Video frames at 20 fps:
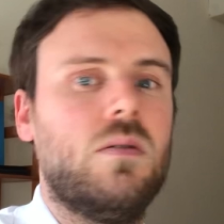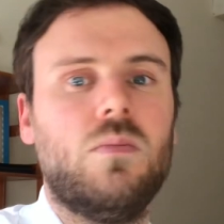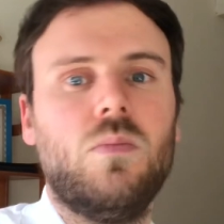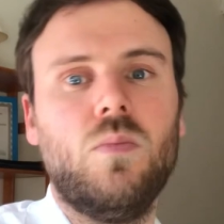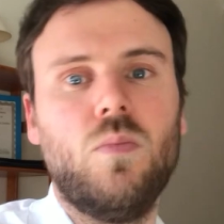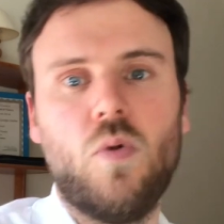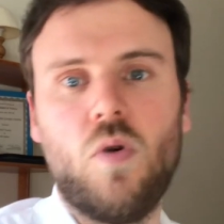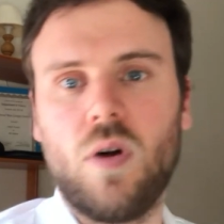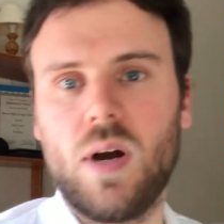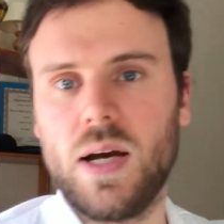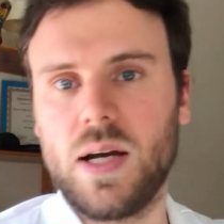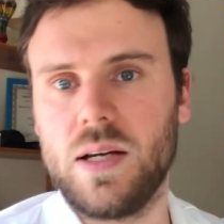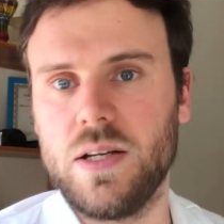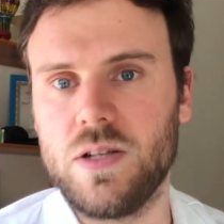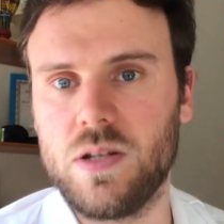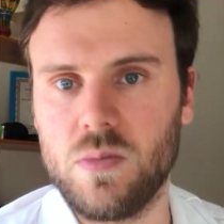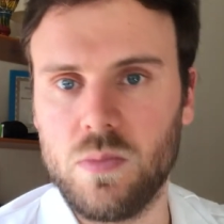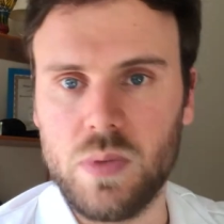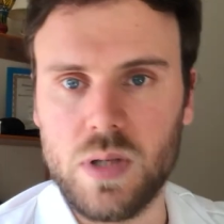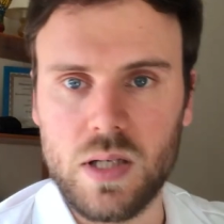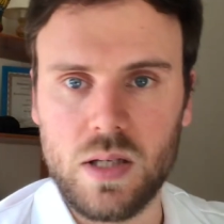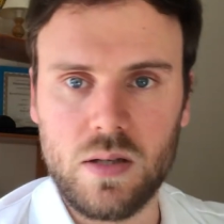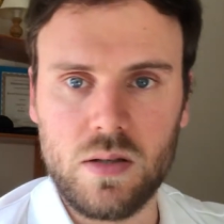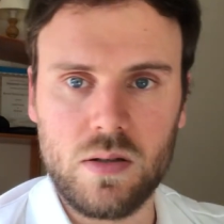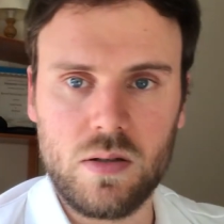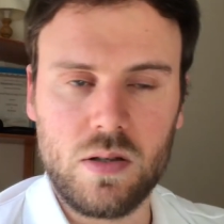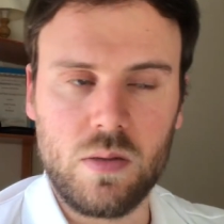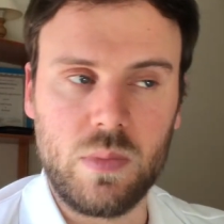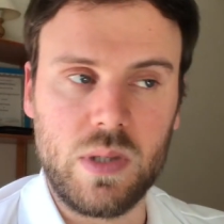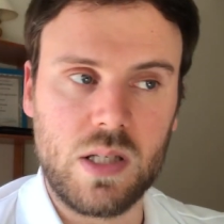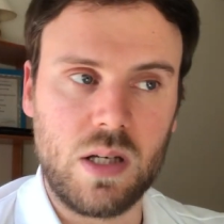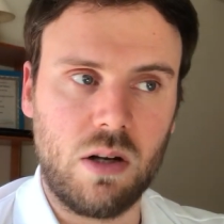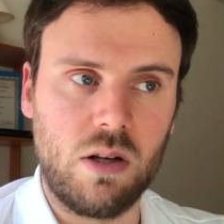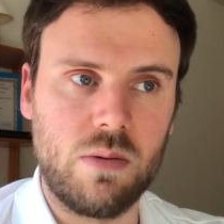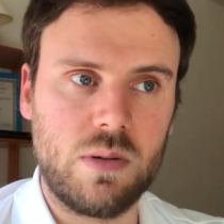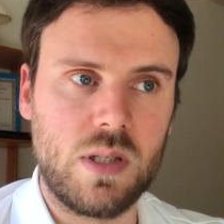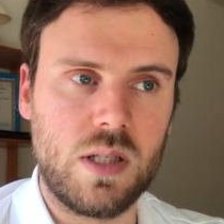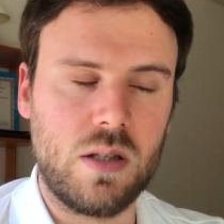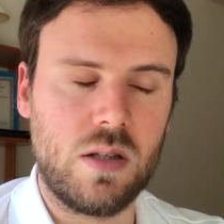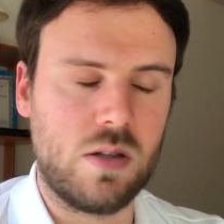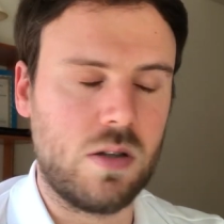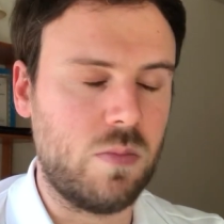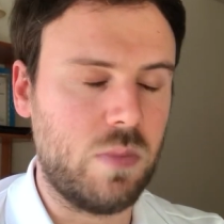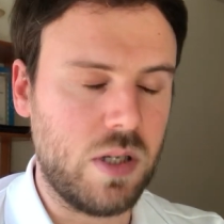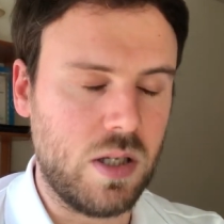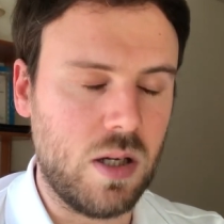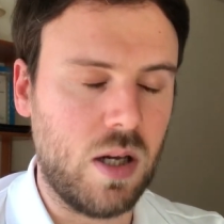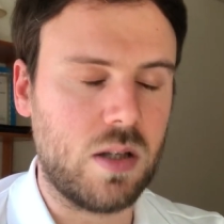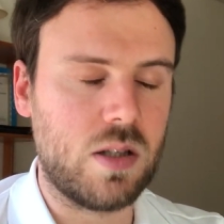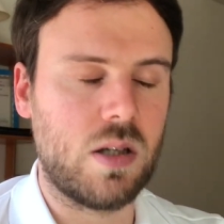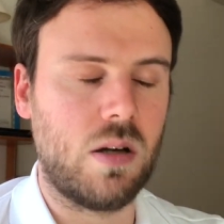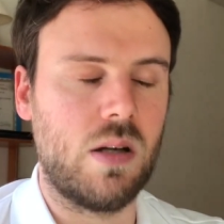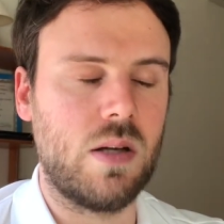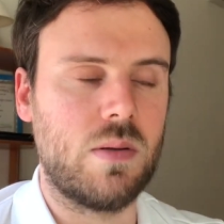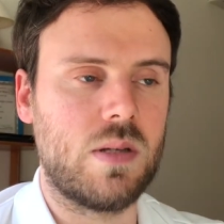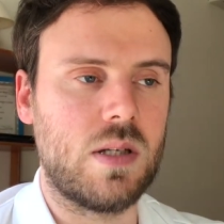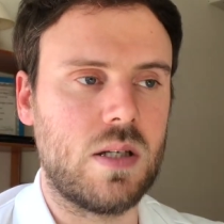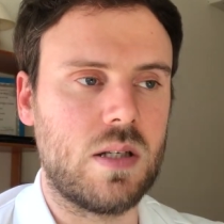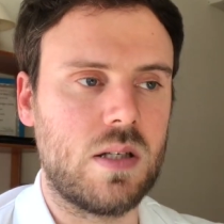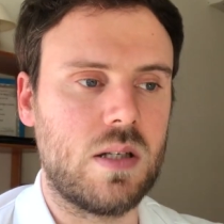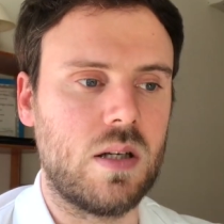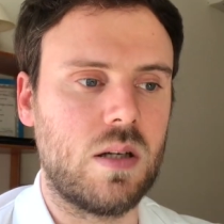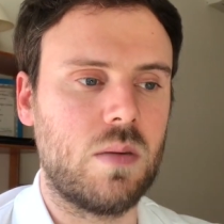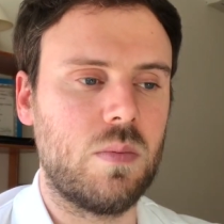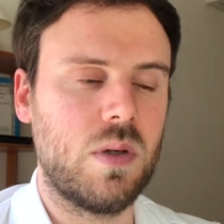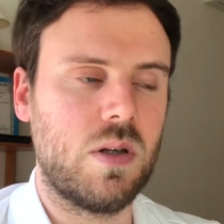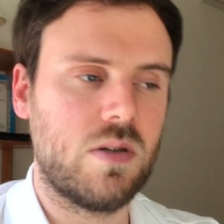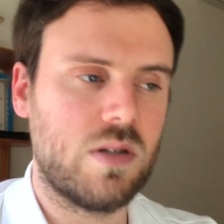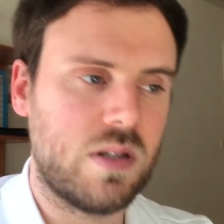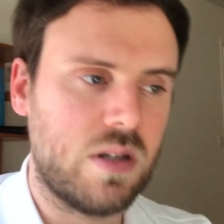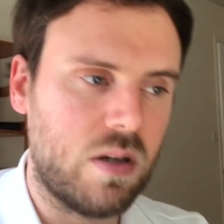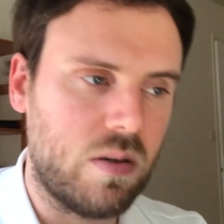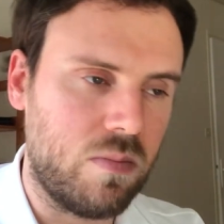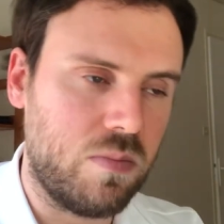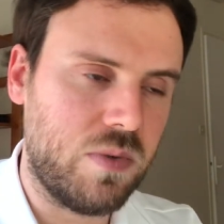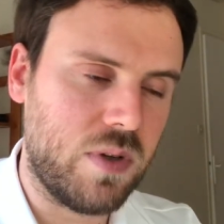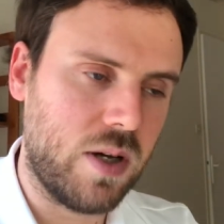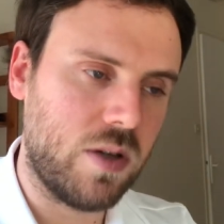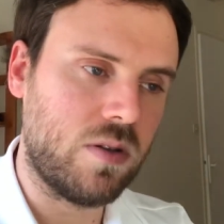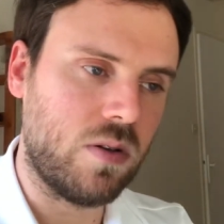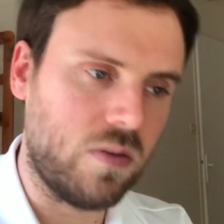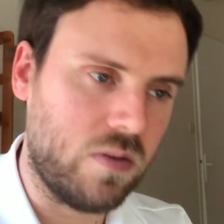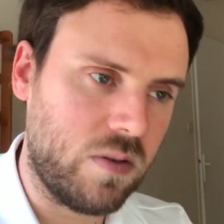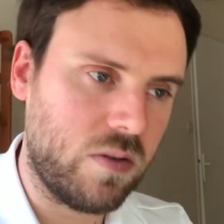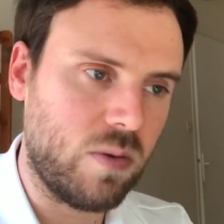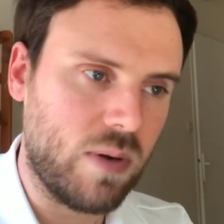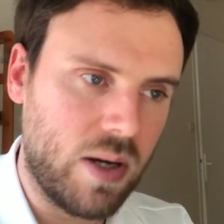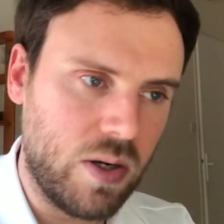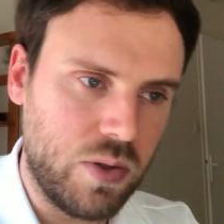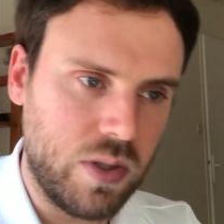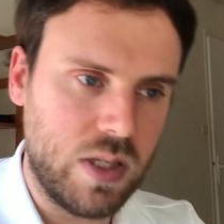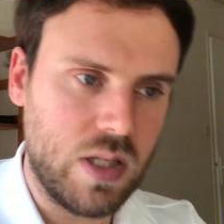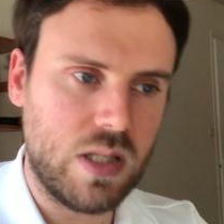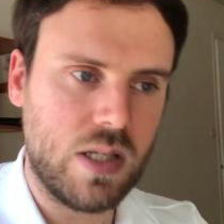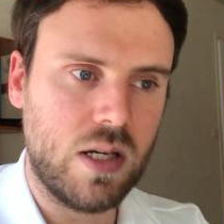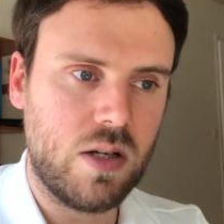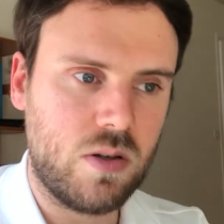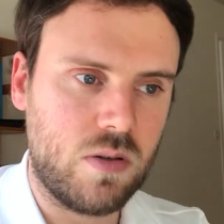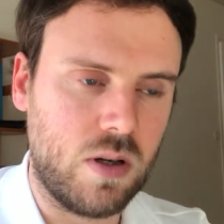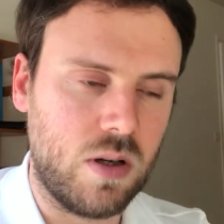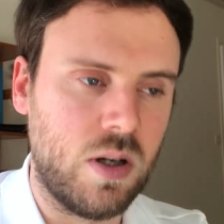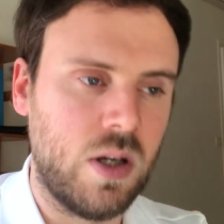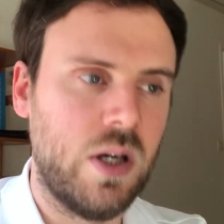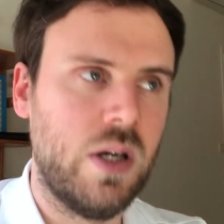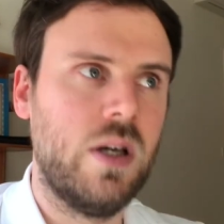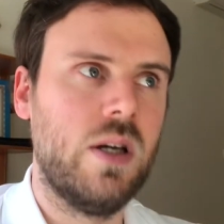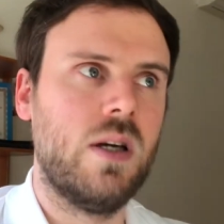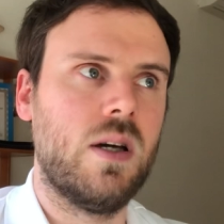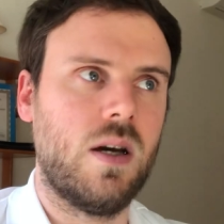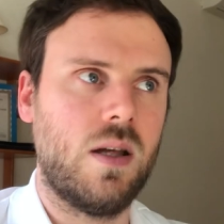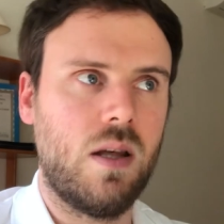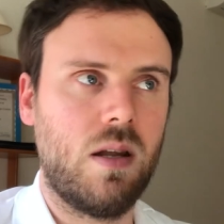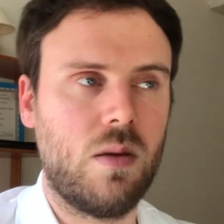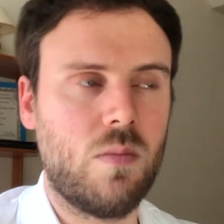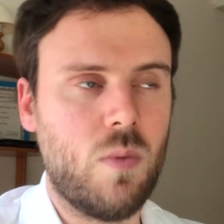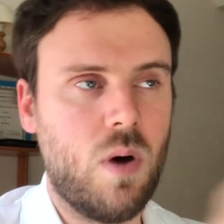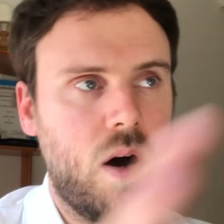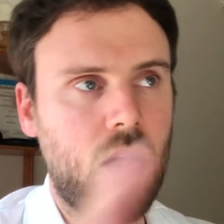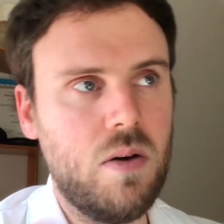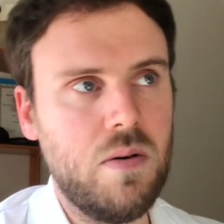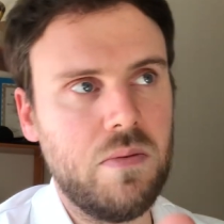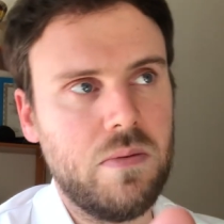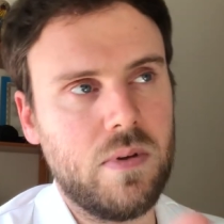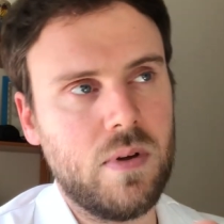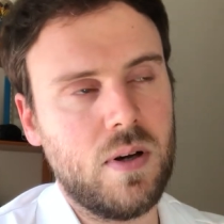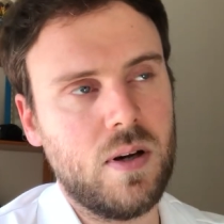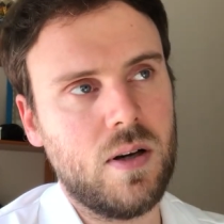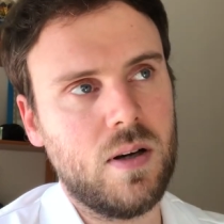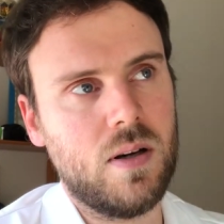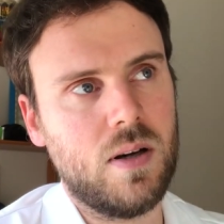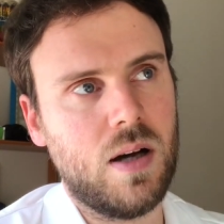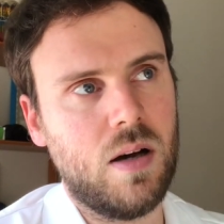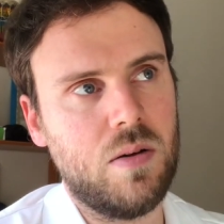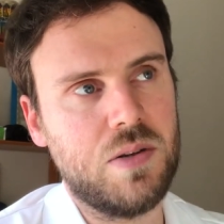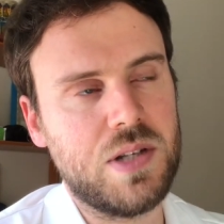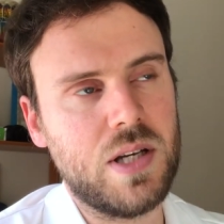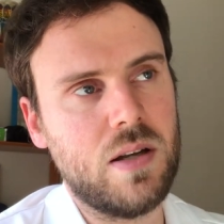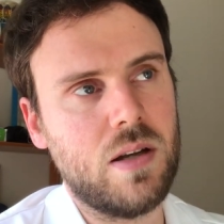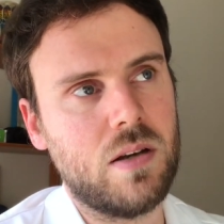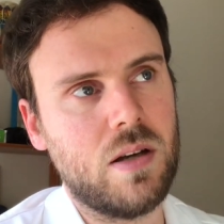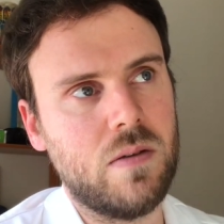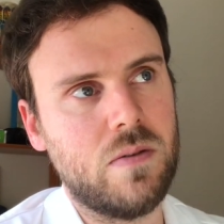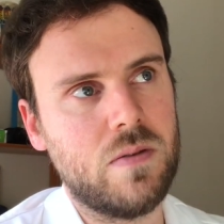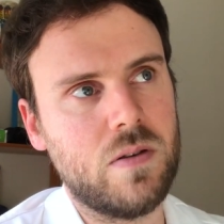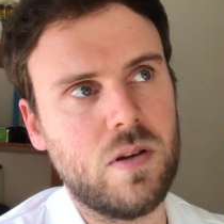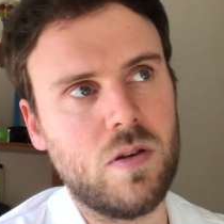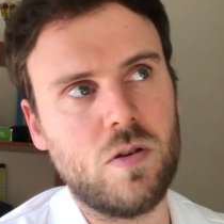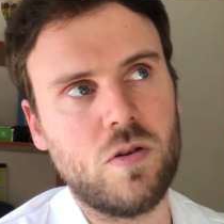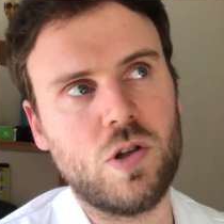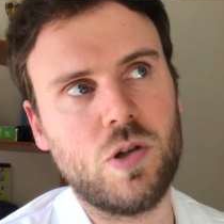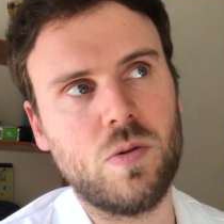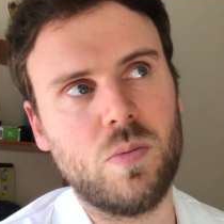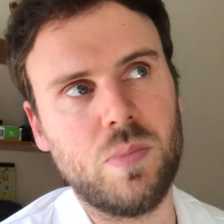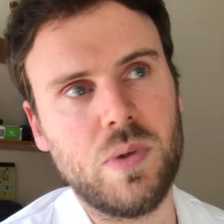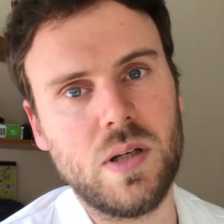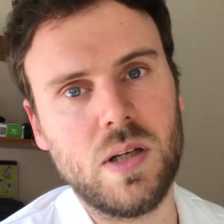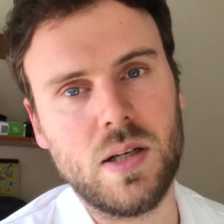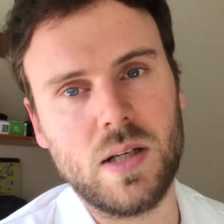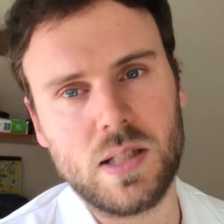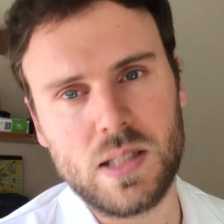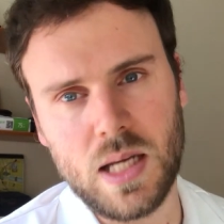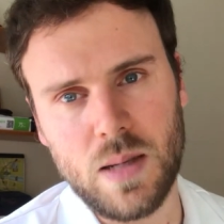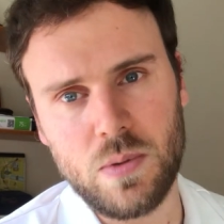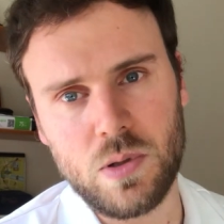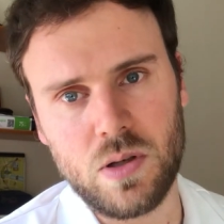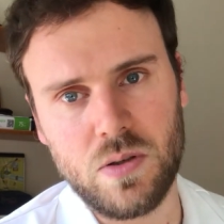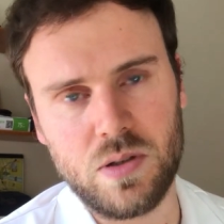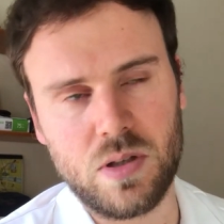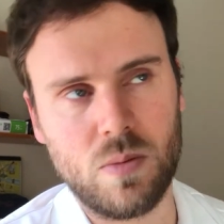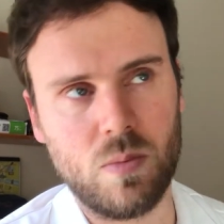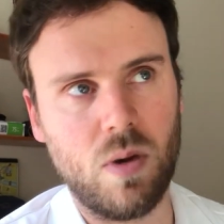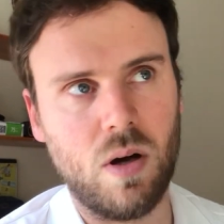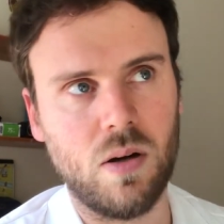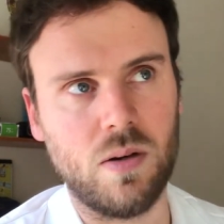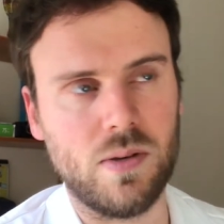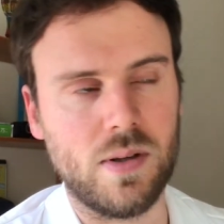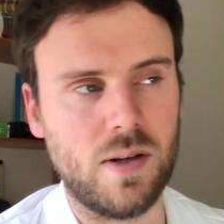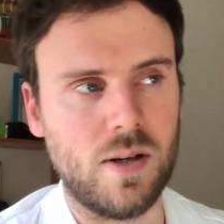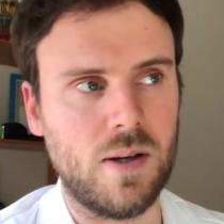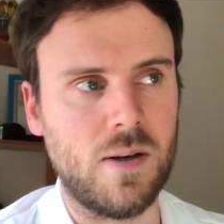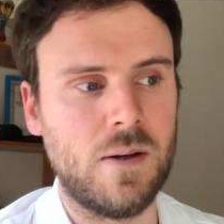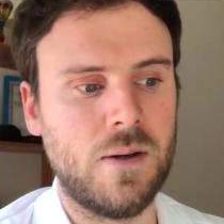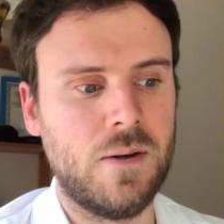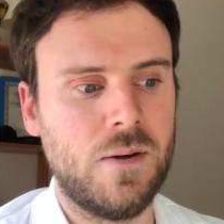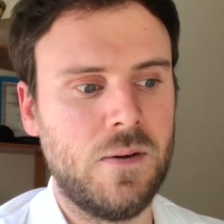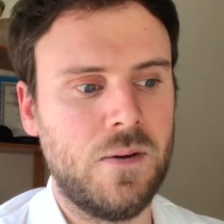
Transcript: more likely to be to be solipsistic, to be not solipsistic because they're down to earth grounded etc and then among the i would say that if there should be exceptions among the